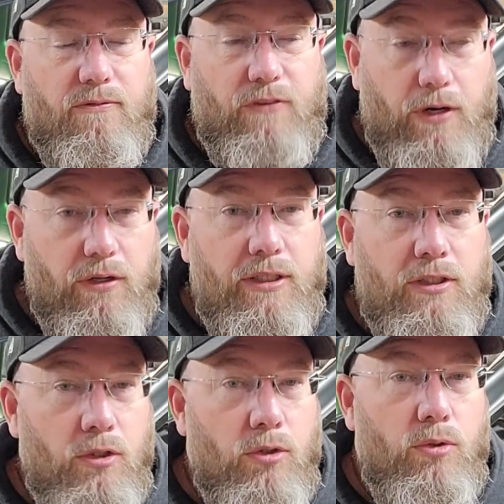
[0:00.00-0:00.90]
fairly
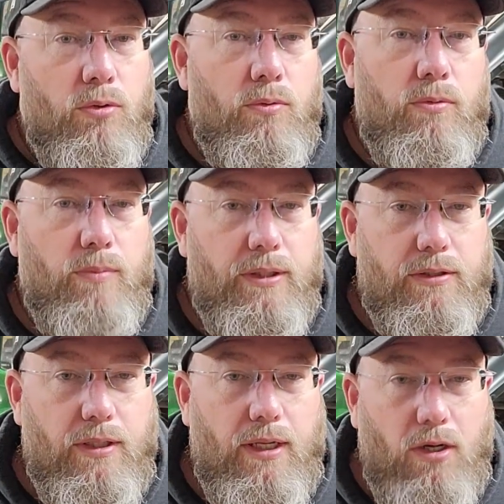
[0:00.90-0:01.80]
new, but
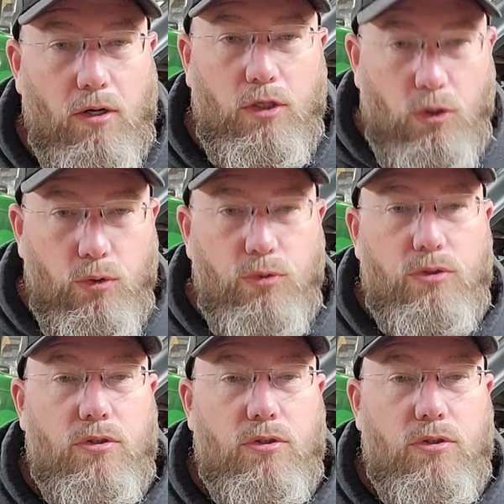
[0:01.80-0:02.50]
they are used,